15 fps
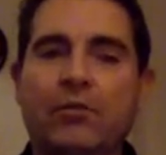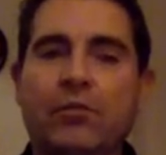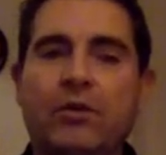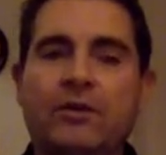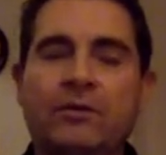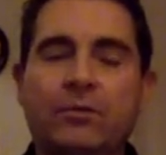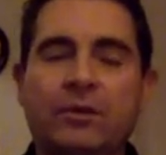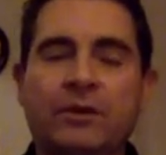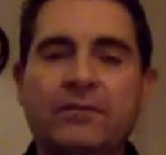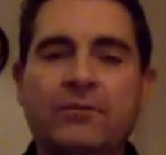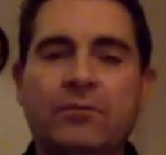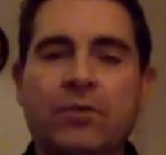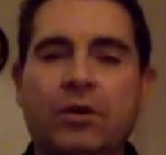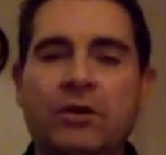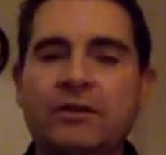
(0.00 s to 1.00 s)

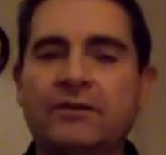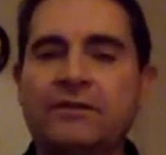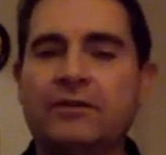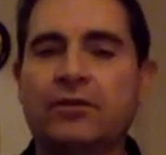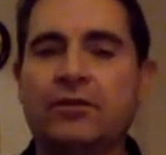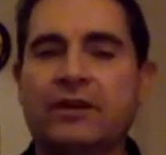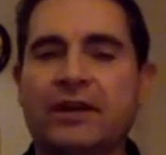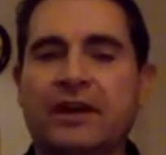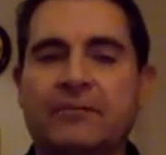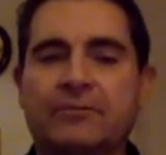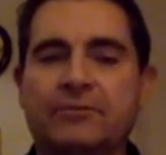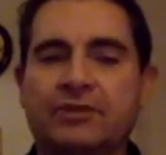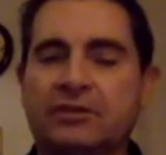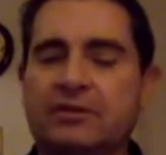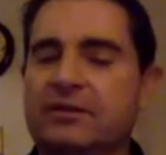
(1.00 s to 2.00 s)
William Wallace got
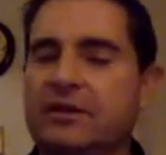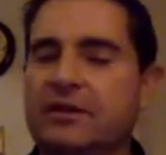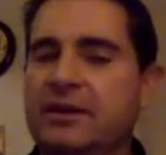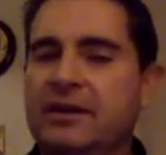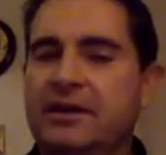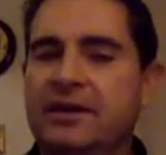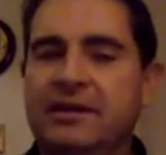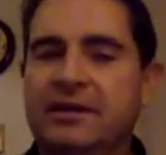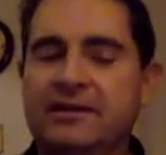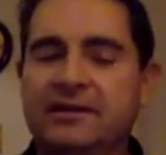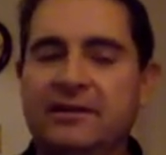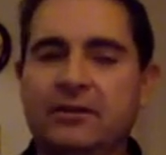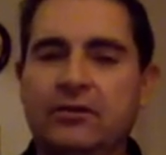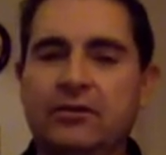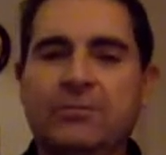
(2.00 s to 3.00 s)
captured and
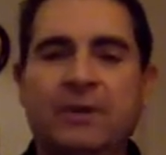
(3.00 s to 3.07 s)
killed